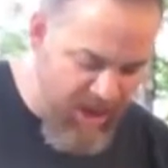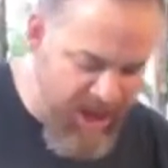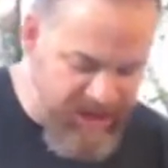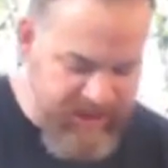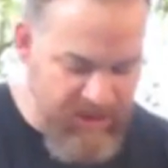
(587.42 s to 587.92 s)

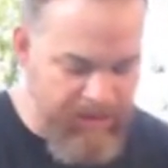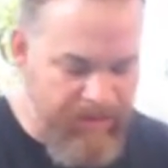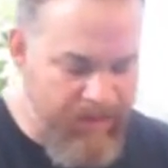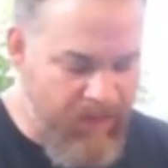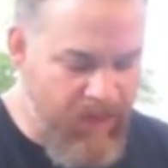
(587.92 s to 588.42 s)

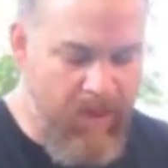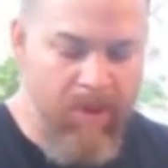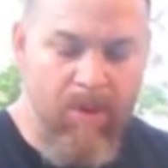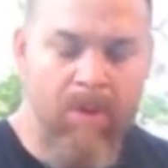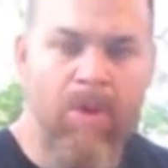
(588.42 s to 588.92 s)

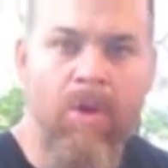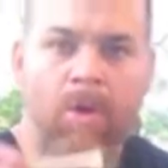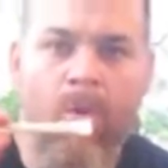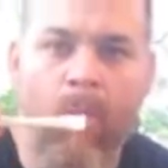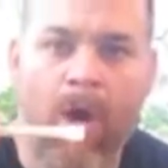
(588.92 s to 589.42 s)

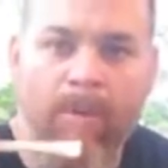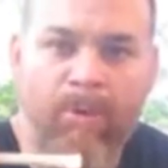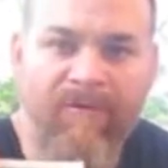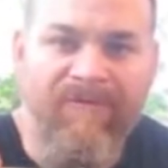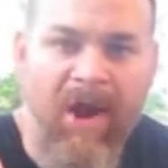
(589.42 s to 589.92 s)
guys.
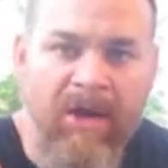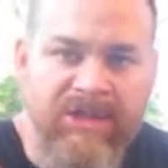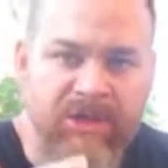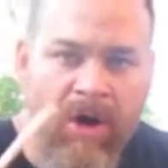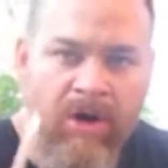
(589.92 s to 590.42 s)
Waterproof fire
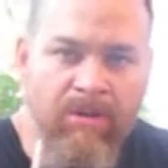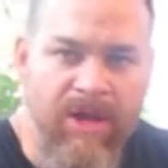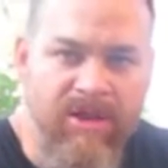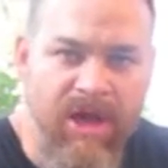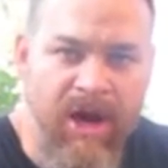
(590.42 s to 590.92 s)
starter
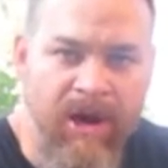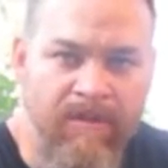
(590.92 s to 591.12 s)
right there.